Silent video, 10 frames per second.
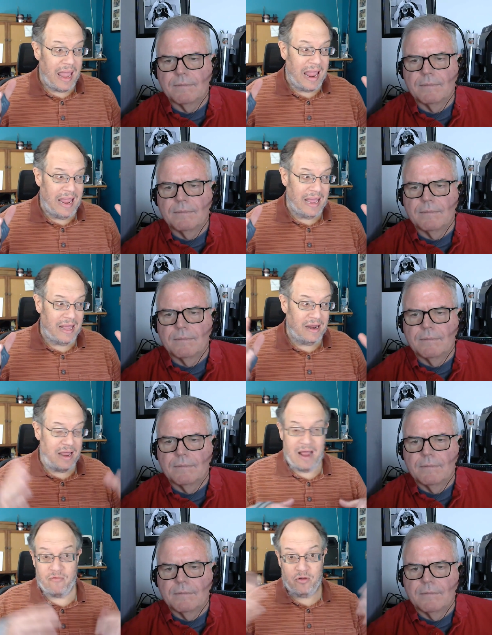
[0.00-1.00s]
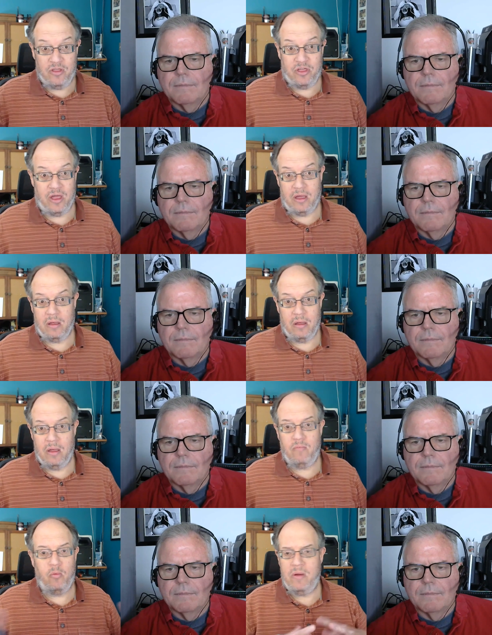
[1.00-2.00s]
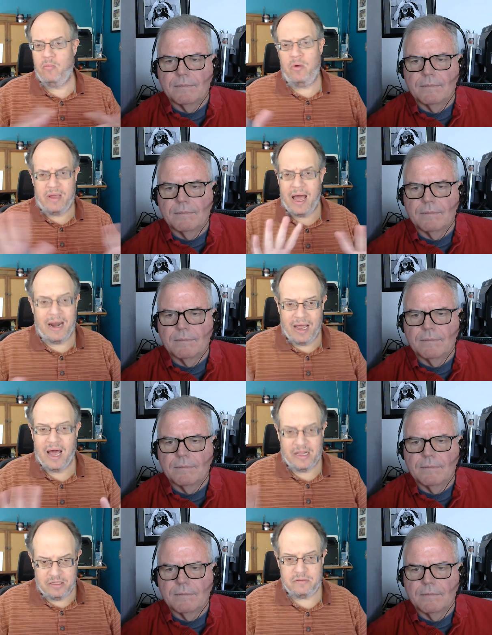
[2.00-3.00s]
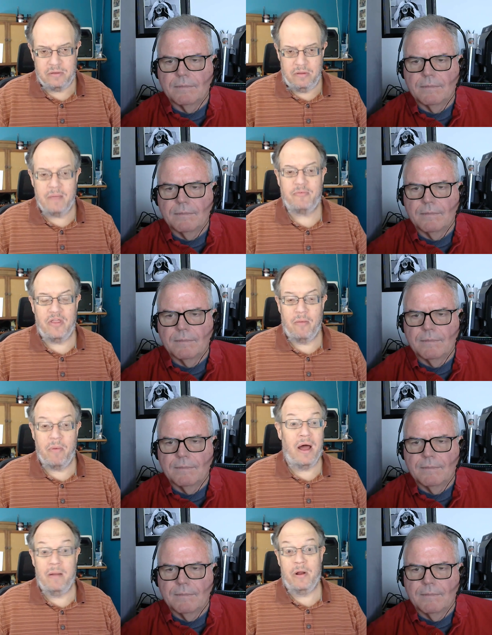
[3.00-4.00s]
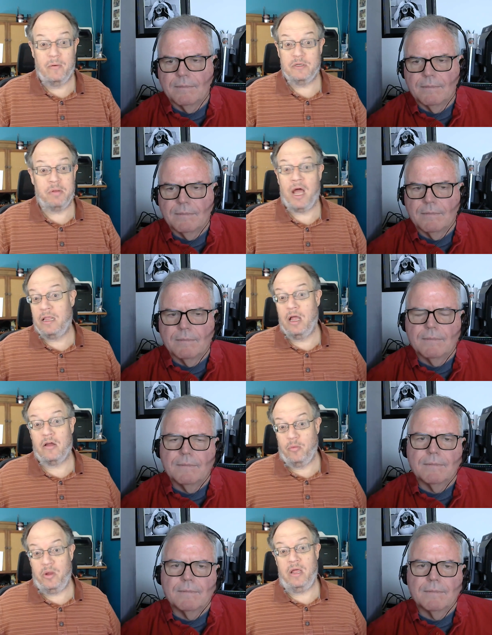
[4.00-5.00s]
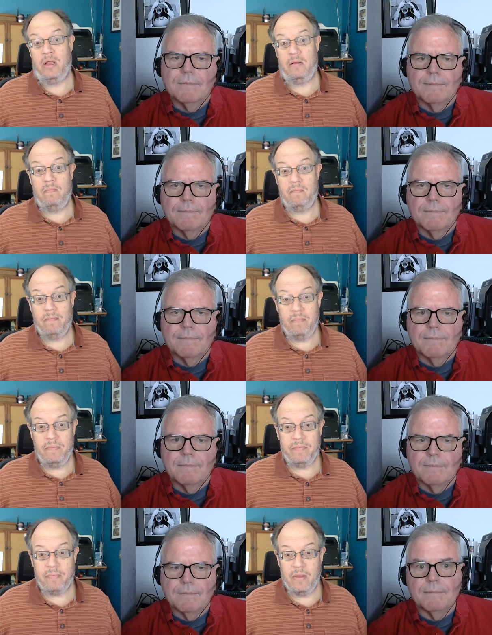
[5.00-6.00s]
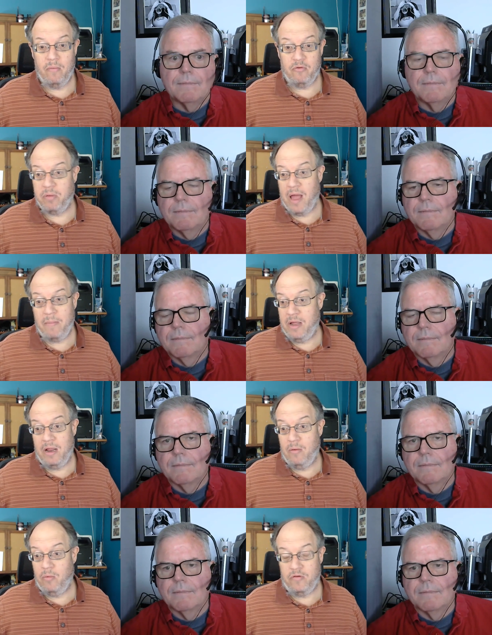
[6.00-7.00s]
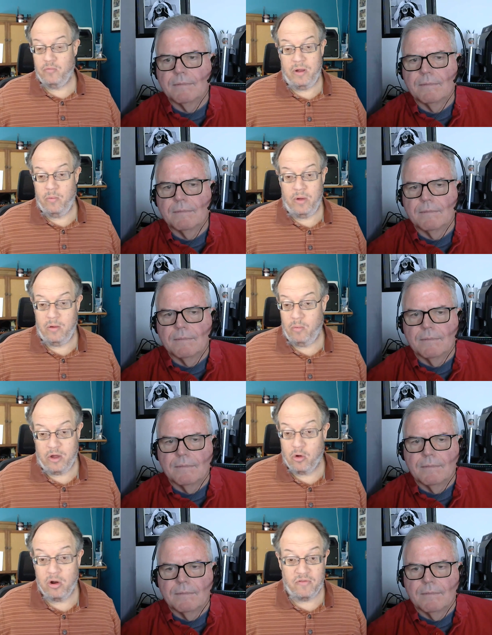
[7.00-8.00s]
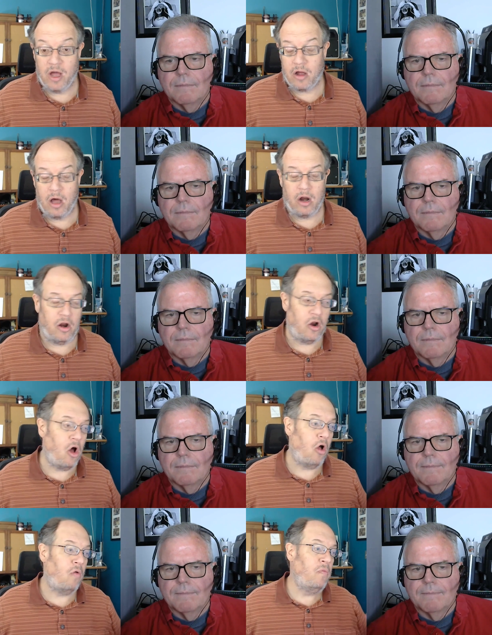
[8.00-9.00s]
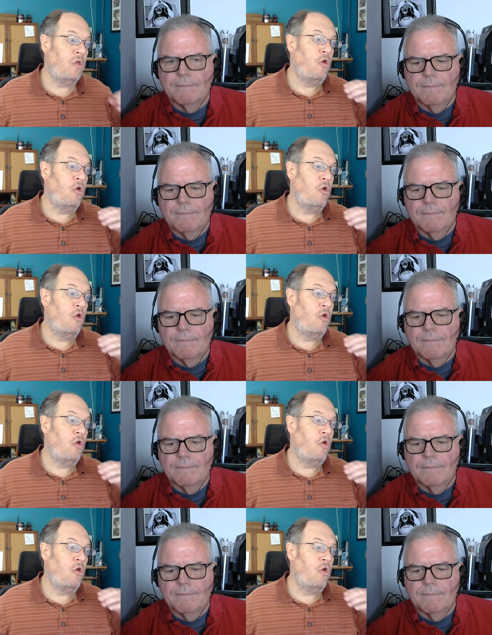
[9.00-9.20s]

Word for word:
Speaker 1: and everything we we kind of got it nipped in the bud, but it was blind luck that we did. Mm. It was, I mean, it was we we we could have not caught it at all.